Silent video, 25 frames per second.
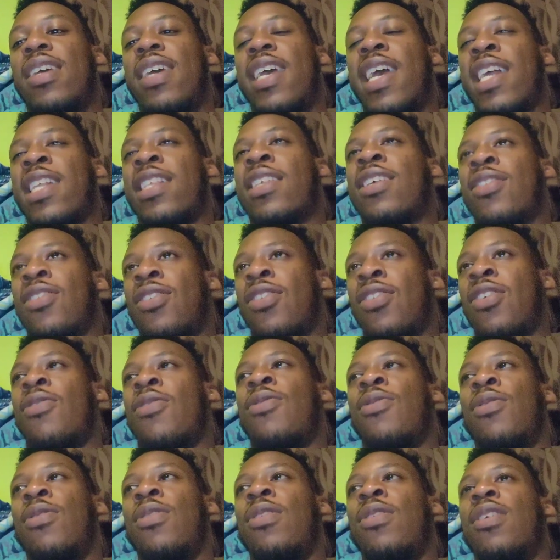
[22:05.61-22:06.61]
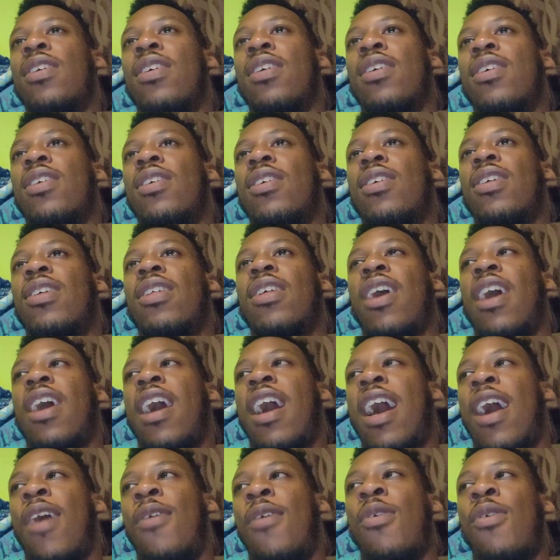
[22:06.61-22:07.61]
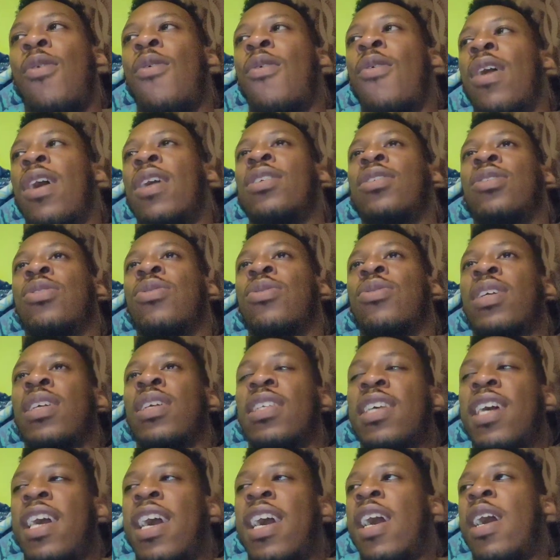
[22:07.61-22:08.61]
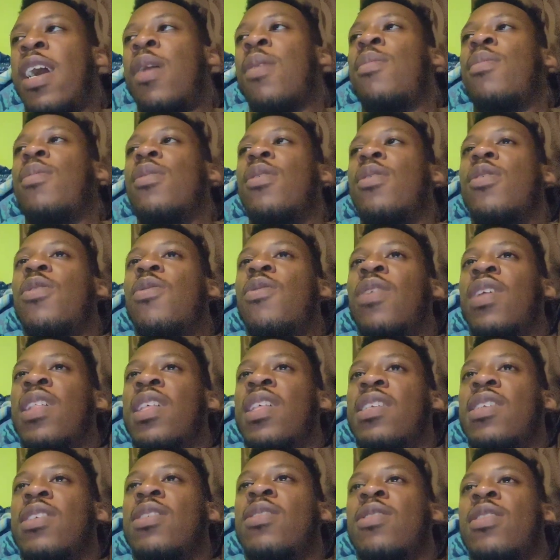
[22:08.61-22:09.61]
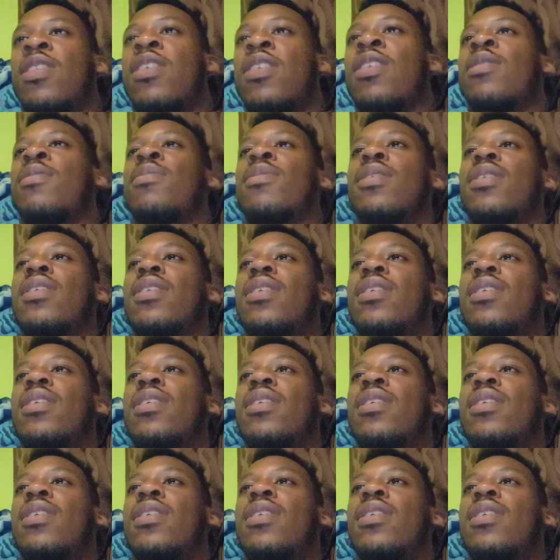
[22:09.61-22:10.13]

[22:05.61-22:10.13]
and to know how it was during the time when listening to them.